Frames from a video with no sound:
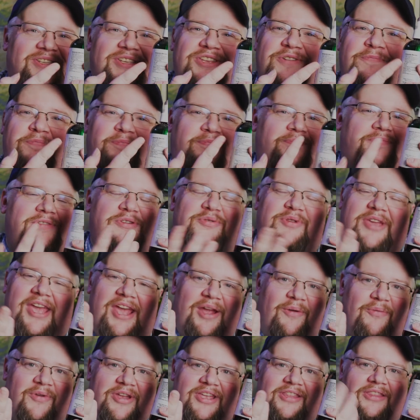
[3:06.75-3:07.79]
And you
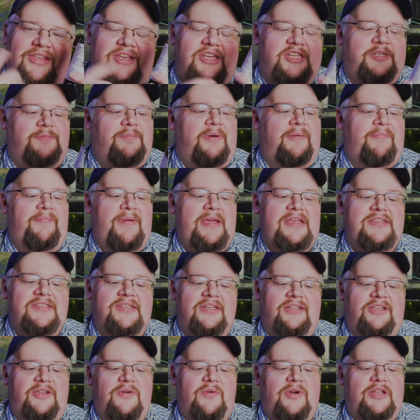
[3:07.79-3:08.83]
can't read this, but
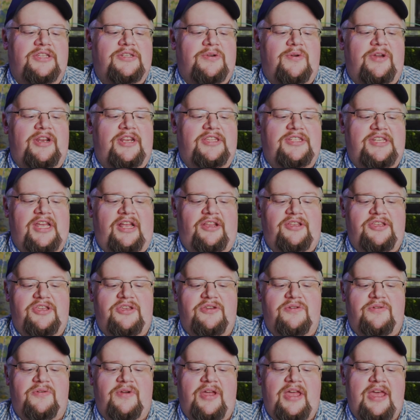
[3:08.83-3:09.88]
basically what it's going to tell
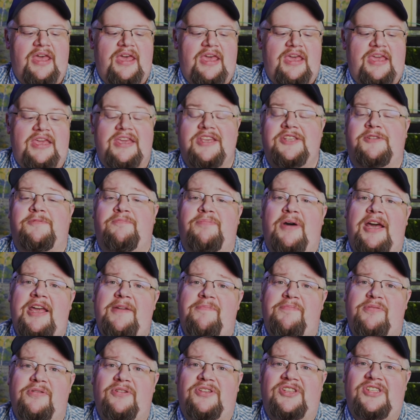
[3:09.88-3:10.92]
you is by
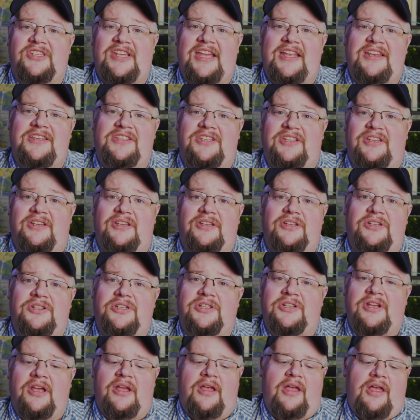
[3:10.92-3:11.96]

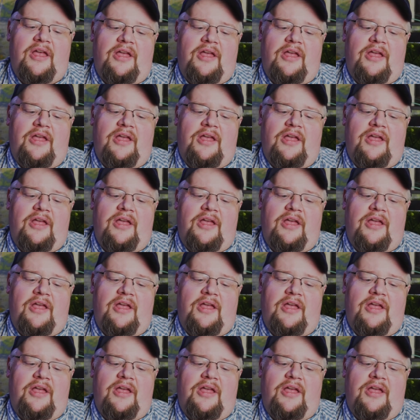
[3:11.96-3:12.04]
percentage,